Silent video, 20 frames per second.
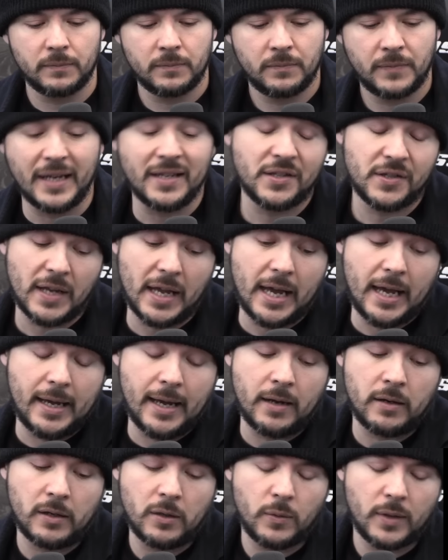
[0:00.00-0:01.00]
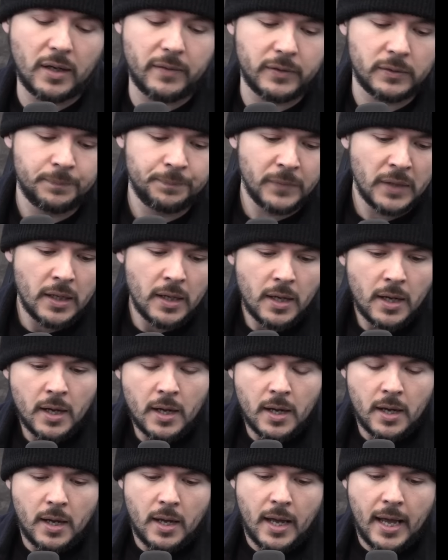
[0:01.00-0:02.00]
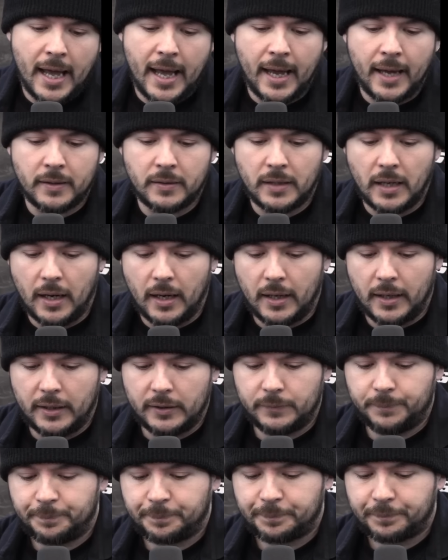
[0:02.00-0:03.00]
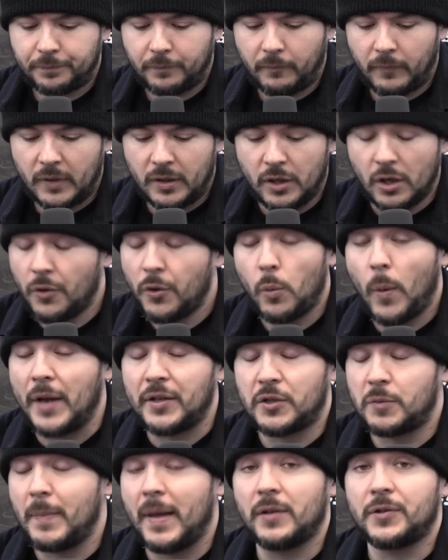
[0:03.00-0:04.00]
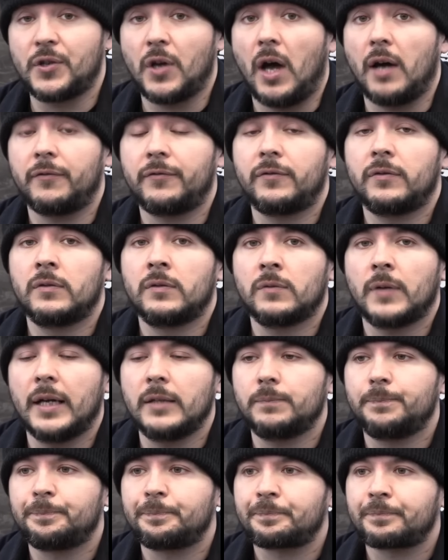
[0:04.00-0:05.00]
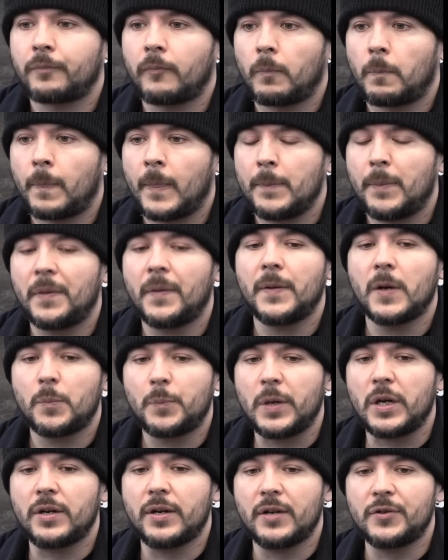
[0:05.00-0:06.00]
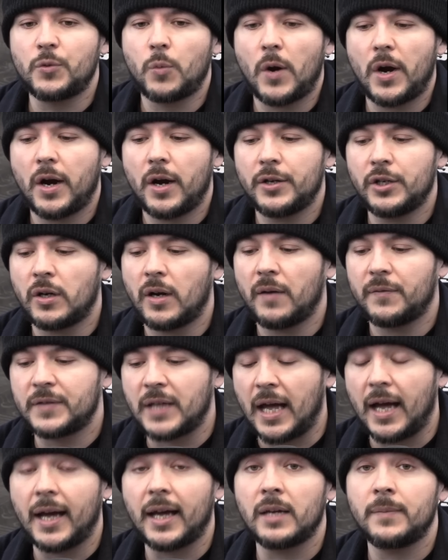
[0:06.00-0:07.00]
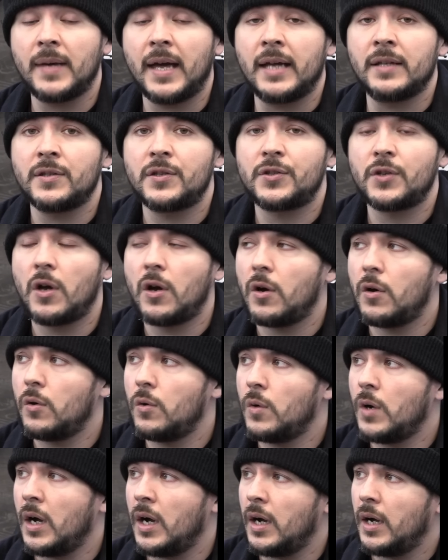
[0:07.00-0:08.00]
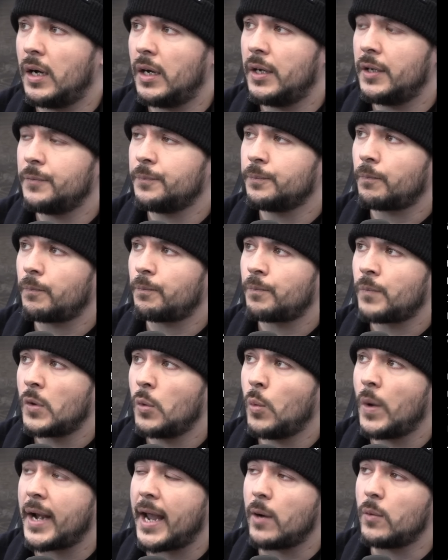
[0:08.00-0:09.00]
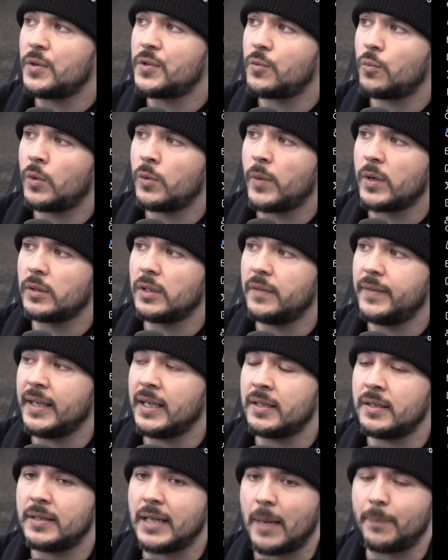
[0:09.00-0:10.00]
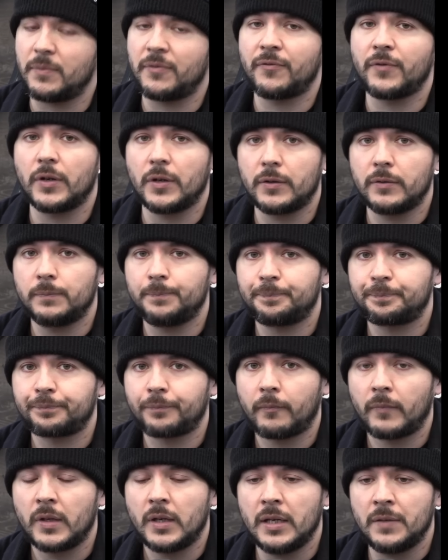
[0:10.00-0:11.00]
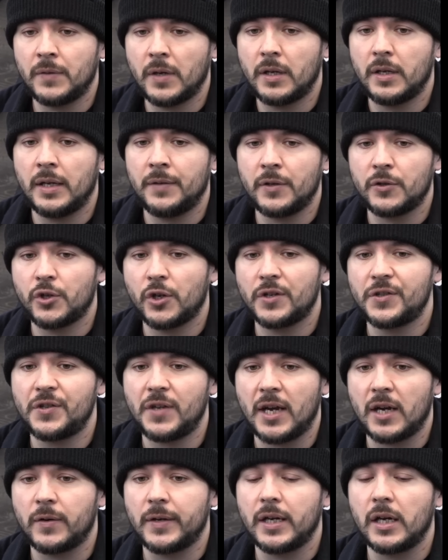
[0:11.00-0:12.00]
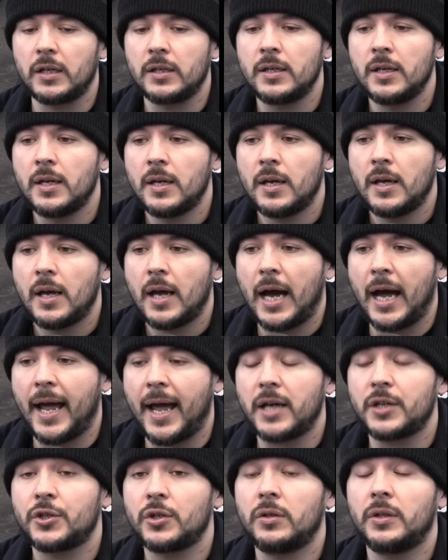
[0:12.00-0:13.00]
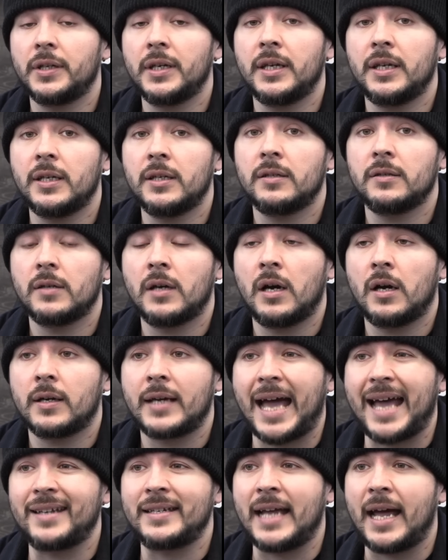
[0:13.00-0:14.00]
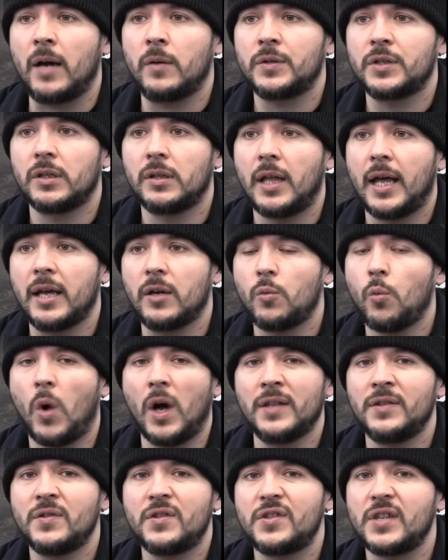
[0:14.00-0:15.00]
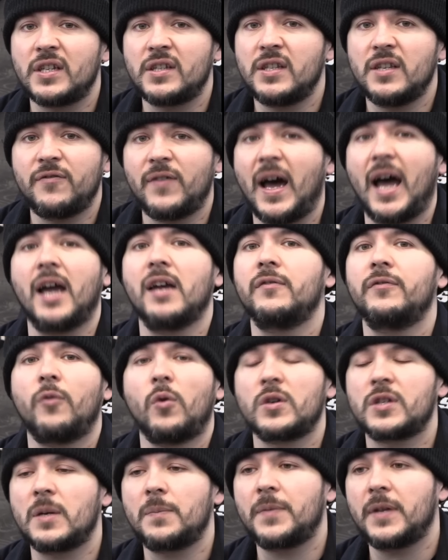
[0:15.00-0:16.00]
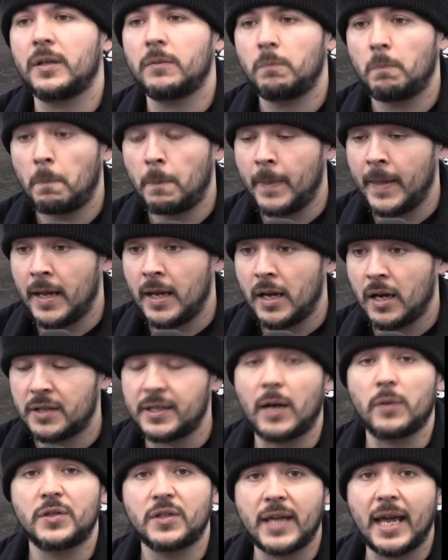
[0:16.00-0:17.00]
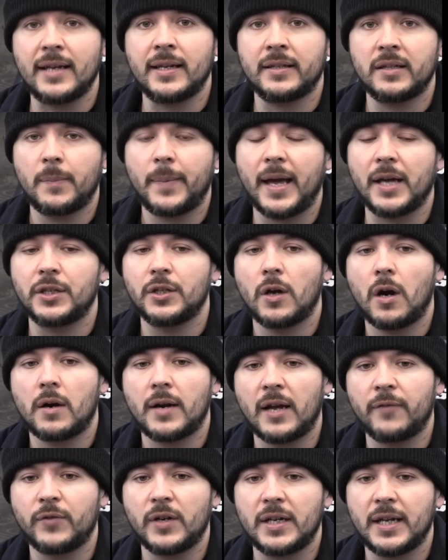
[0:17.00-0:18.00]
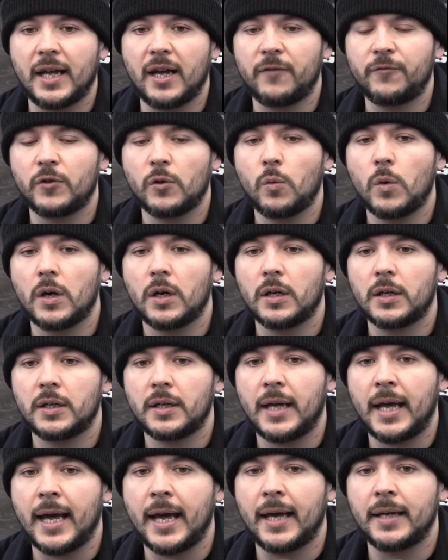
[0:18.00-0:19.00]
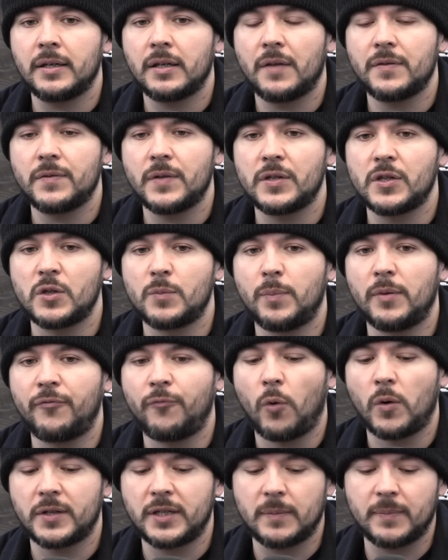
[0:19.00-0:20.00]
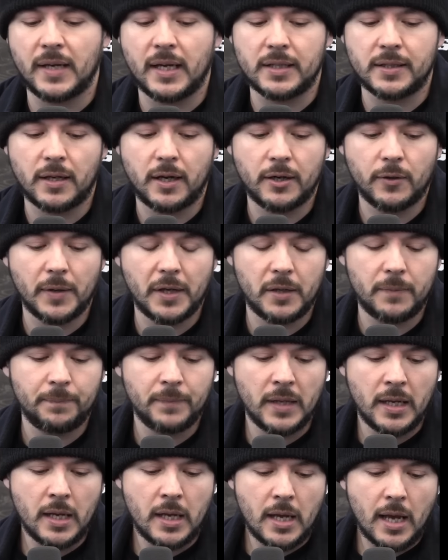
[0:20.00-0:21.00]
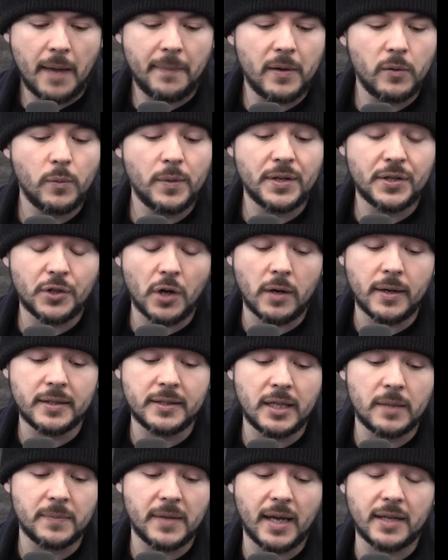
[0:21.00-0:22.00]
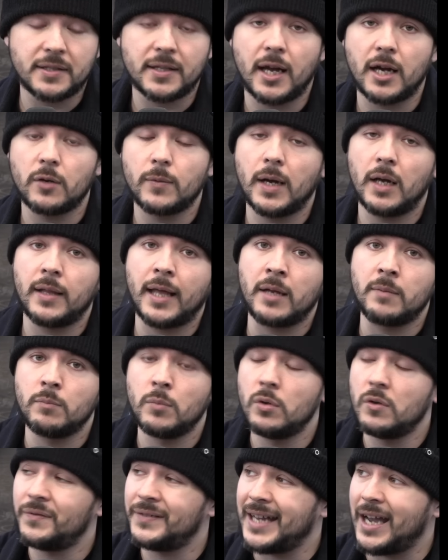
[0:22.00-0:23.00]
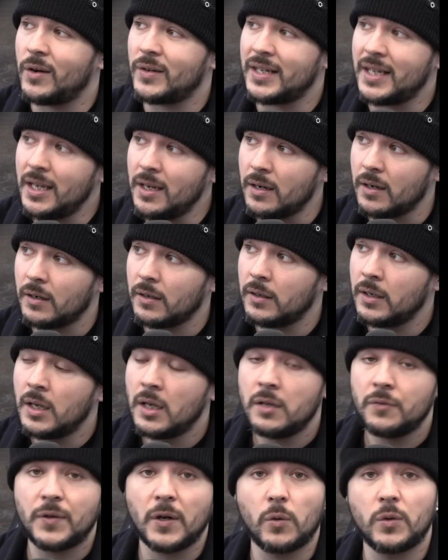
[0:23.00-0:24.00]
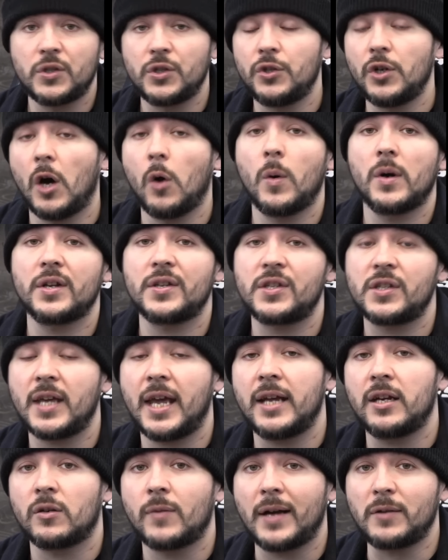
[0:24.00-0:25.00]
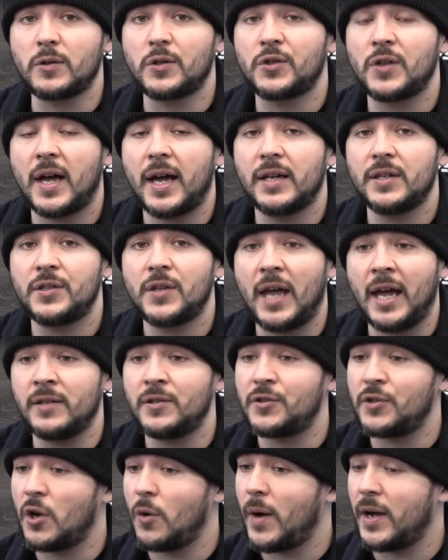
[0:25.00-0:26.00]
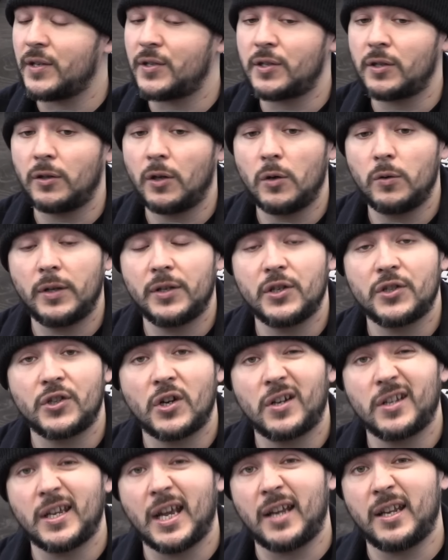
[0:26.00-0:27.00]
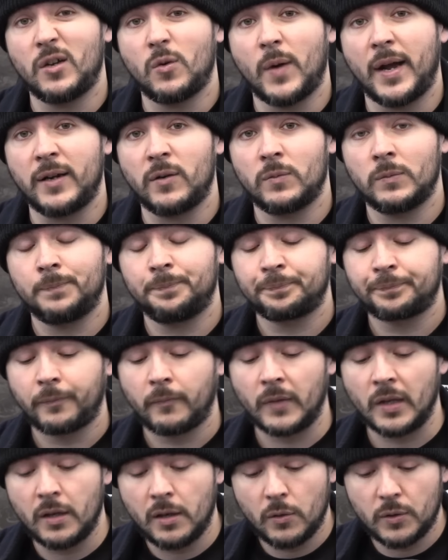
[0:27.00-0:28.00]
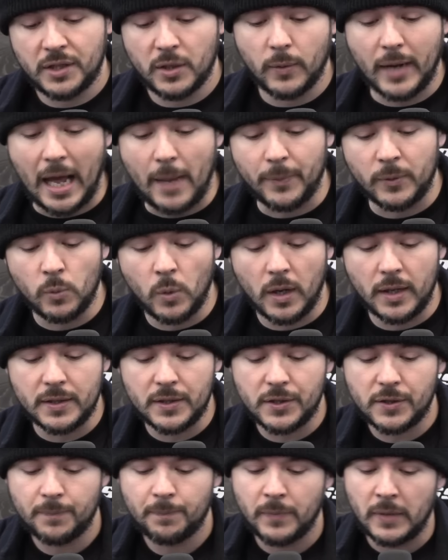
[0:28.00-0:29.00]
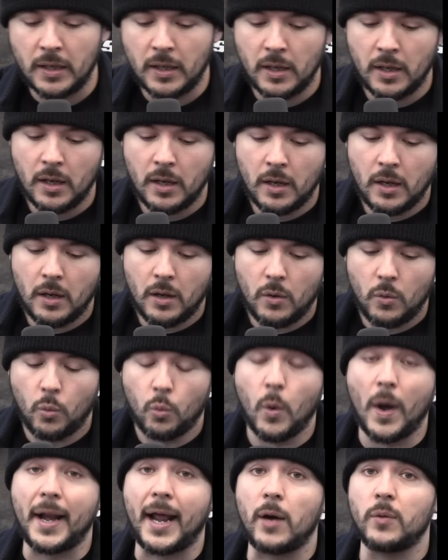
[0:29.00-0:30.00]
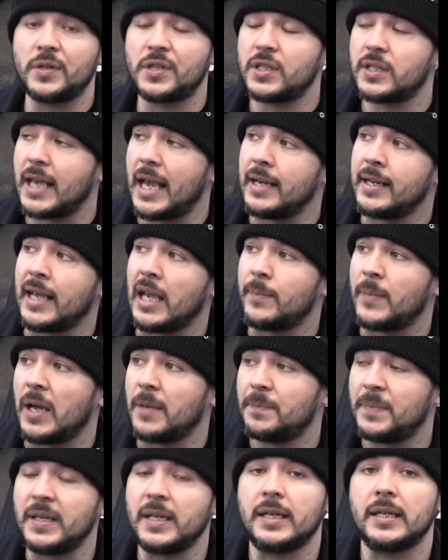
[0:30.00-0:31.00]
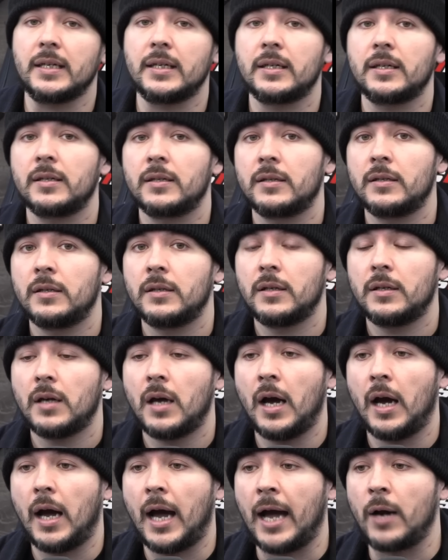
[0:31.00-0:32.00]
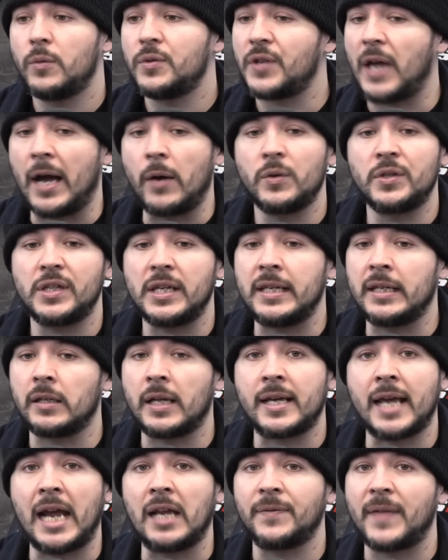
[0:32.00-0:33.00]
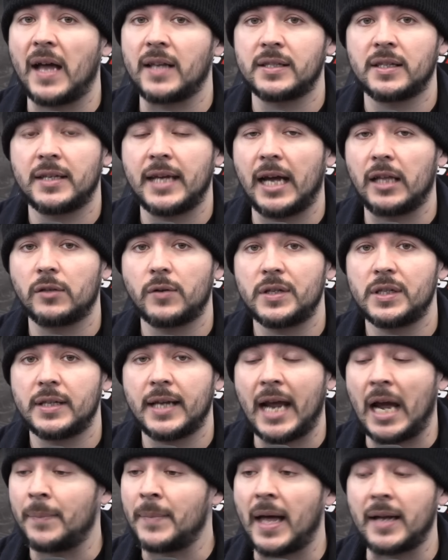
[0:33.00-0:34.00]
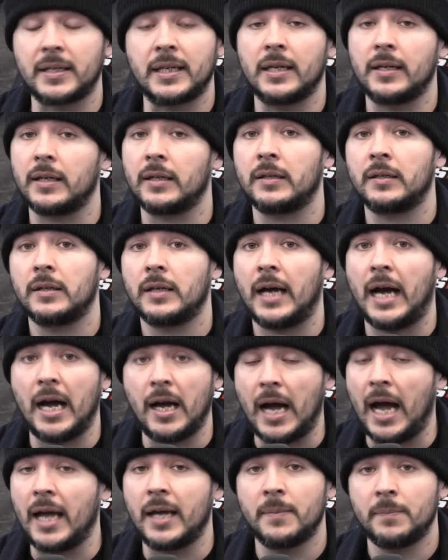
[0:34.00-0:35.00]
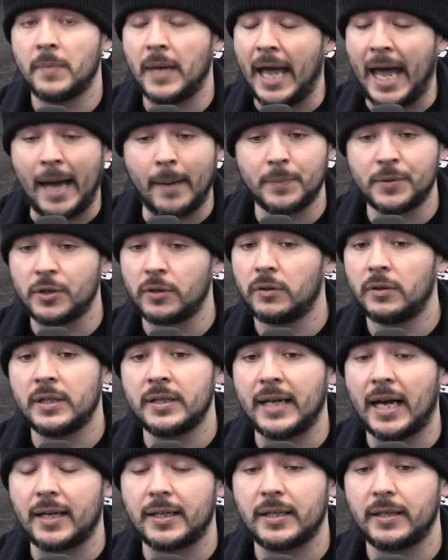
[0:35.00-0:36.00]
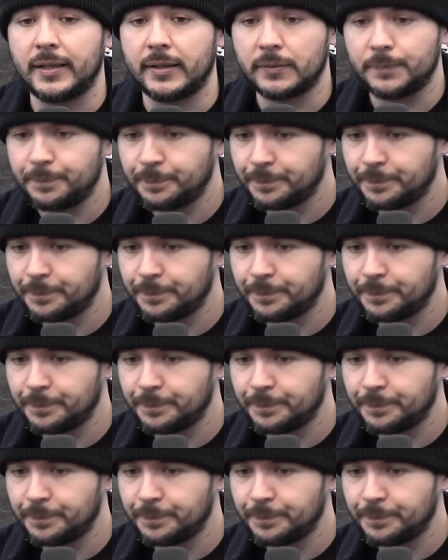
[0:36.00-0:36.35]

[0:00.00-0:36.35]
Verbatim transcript: They say I don't know whatever, and uh, you know the weight just melts off, right? But then there are periods where you don't have time, and so uh, when I was when we were living in Deptford, in the in the Jersey area, I actually uh, got down to like 165 or something because I was skating in the backyard every day after work, and uh, this is before Timcast IRL. And then when we started Timcast IRL and moved out here, there was nowhere to skate or exercise, and so I slowly just started gaining weight. See, what happened was when I was skating at my peak, I was I was eating like 8,000 calories a day. I'm not kidding. I, I am absolutely not kidding.